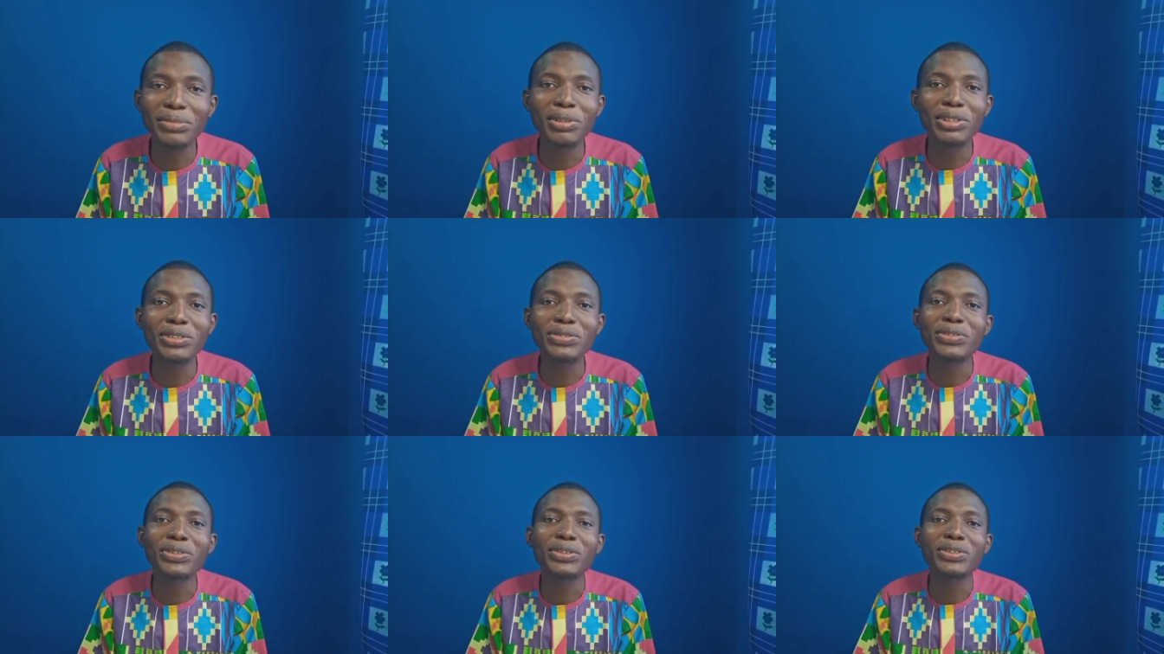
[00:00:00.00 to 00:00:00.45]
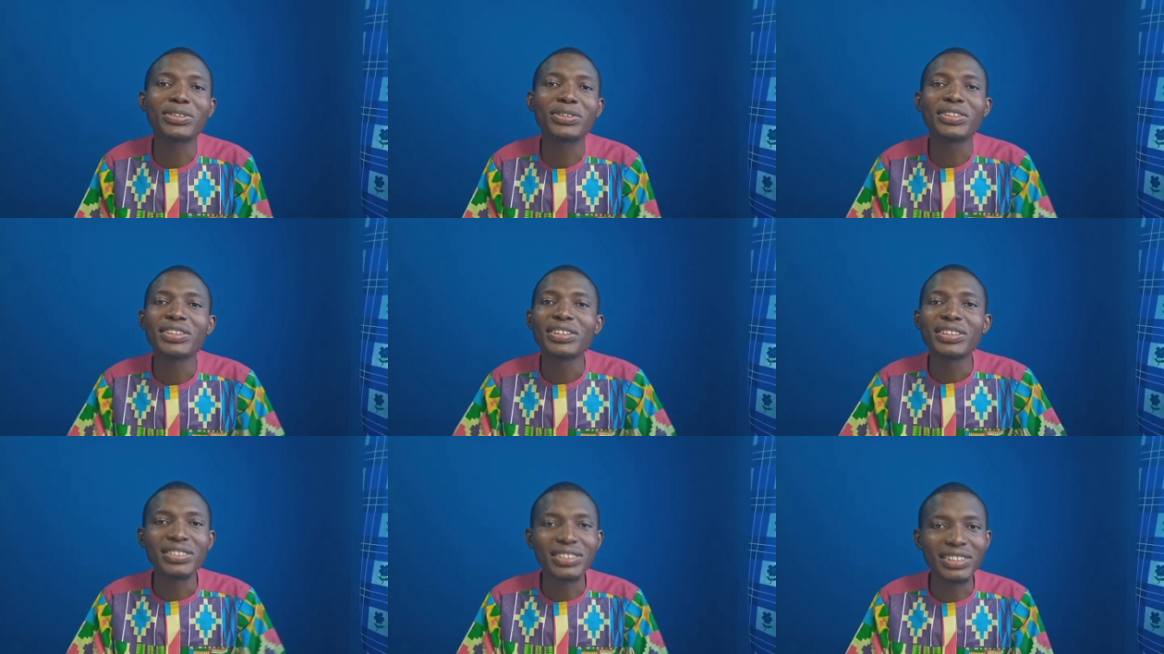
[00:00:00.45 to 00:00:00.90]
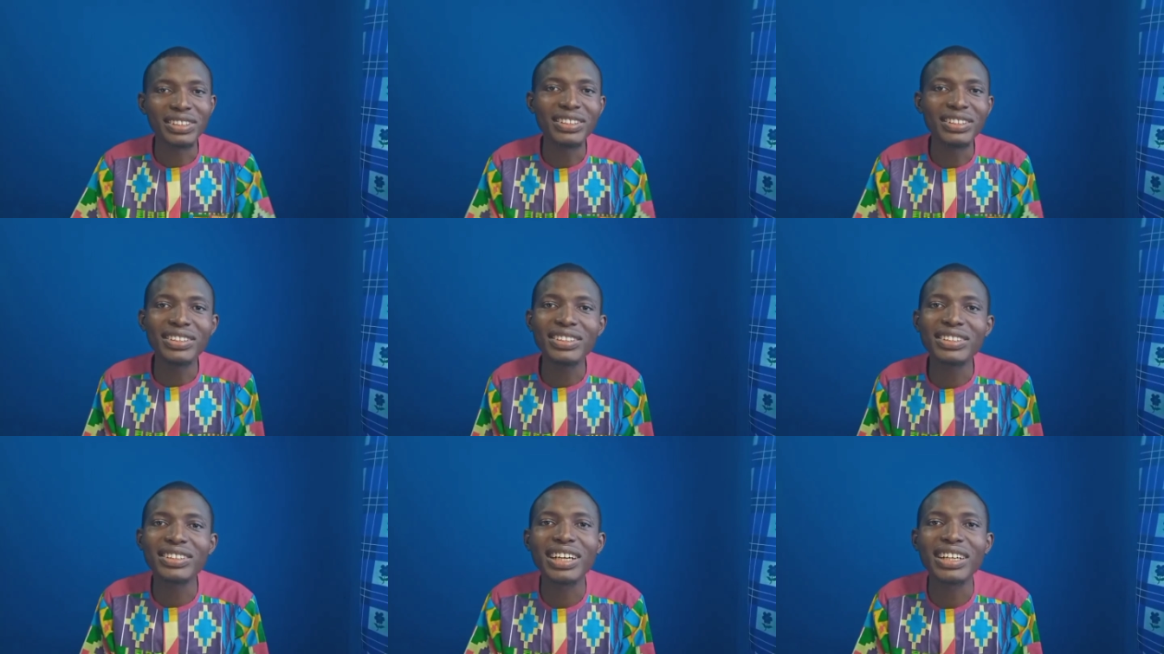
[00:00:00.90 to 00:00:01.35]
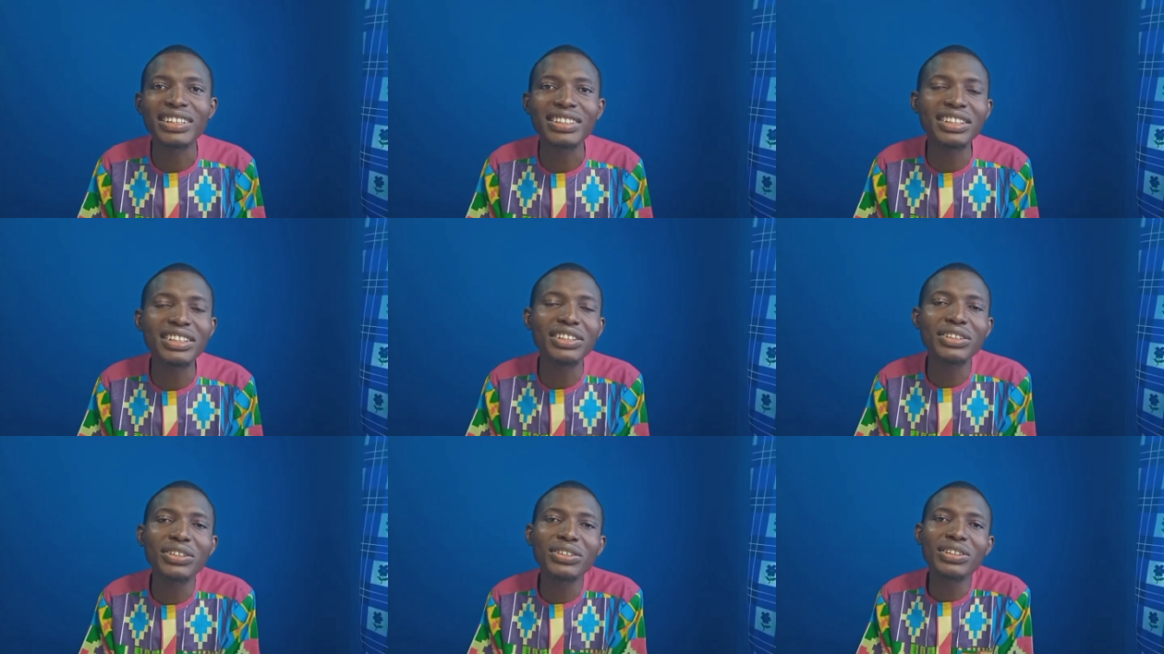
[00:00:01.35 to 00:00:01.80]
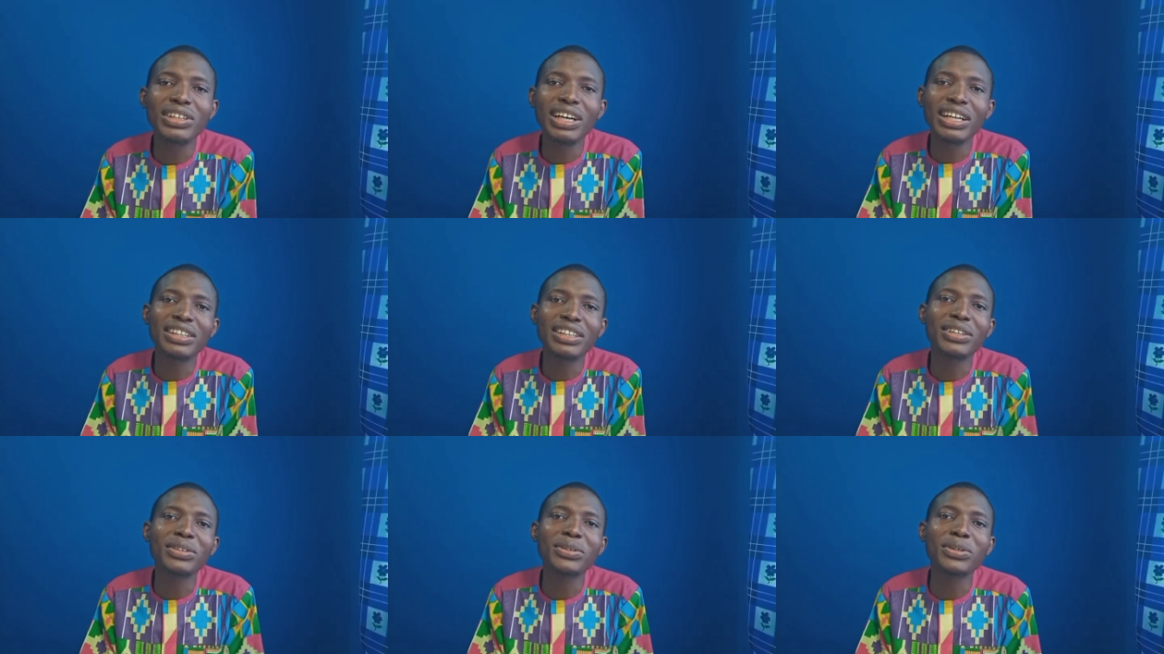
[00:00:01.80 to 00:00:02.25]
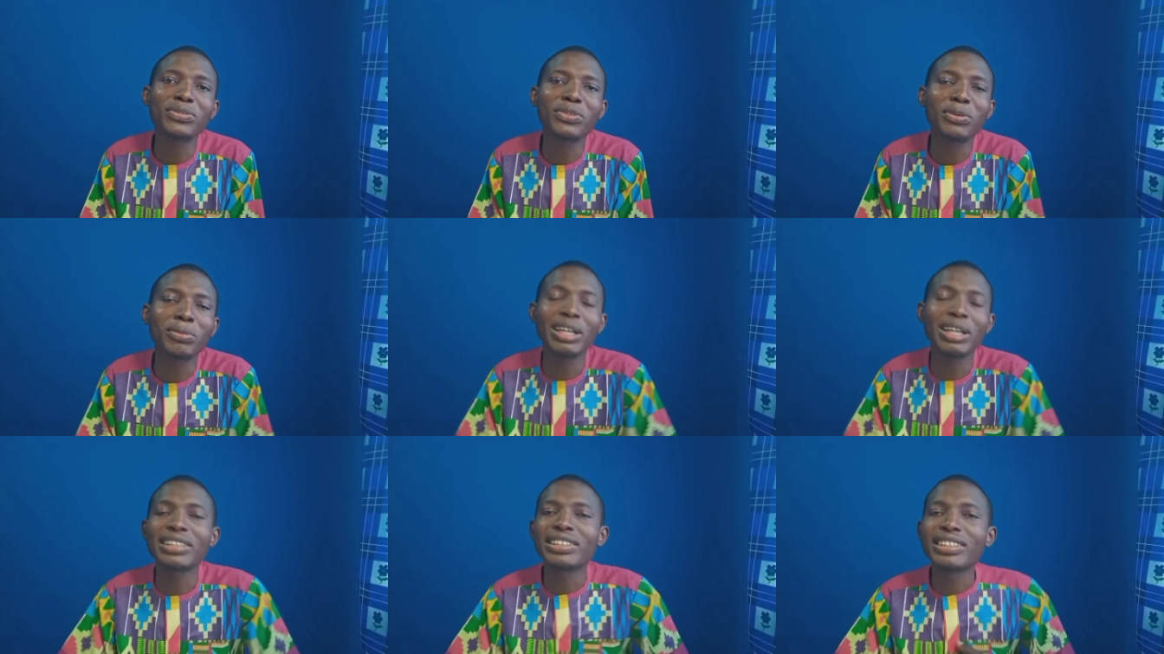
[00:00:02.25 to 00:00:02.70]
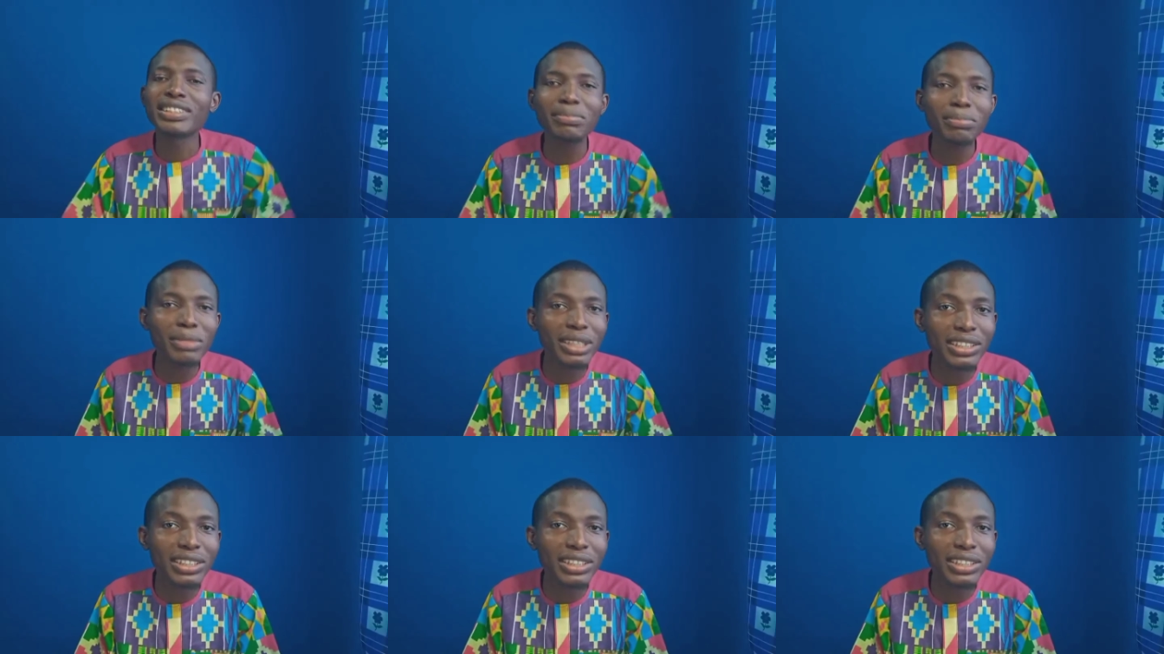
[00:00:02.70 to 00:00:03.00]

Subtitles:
this. I thank God for my teammates too,